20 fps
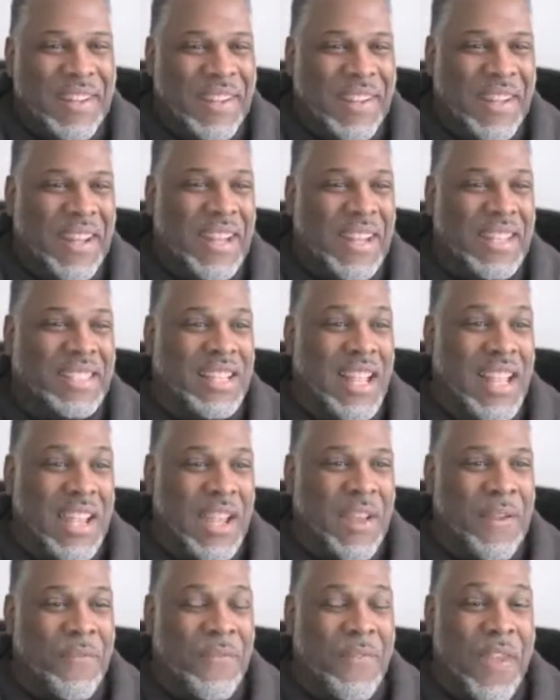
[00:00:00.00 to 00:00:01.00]
And it's
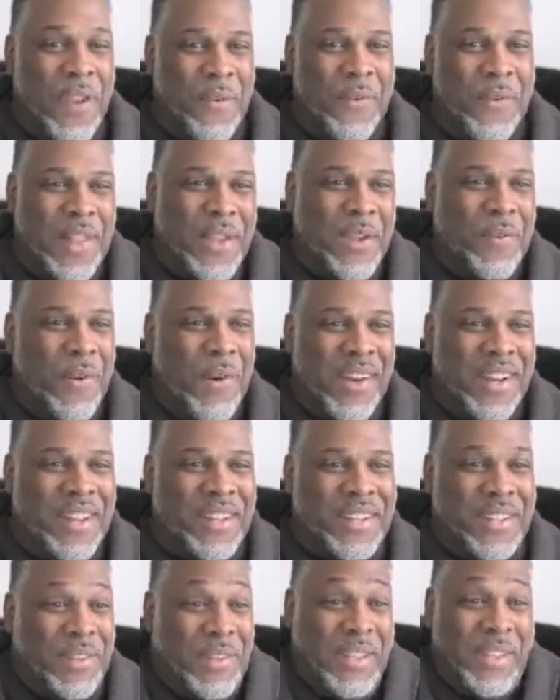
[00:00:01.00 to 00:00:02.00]
like, if they really
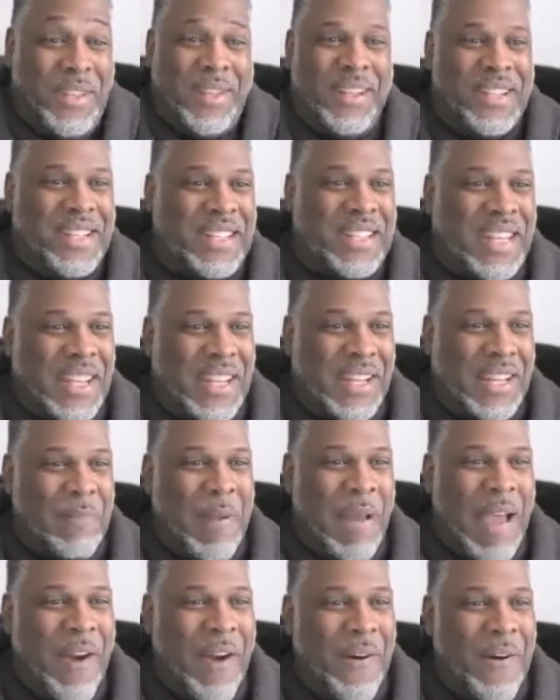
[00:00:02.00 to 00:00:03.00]
wanted to, they could have just kicked them
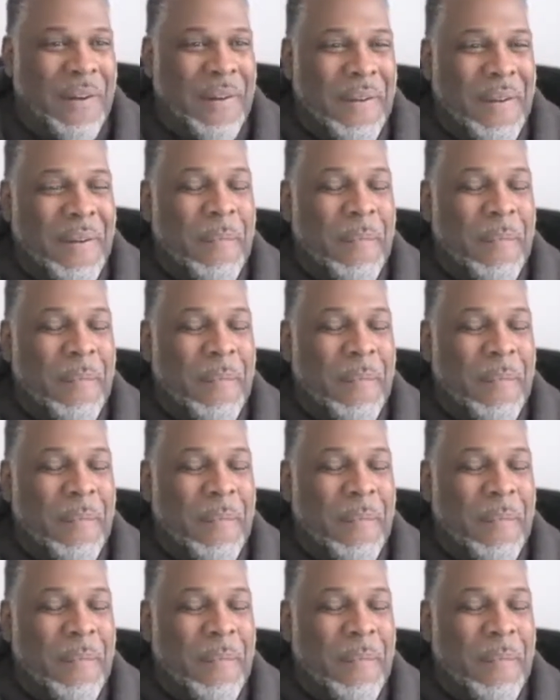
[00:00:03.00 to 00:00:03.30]
out.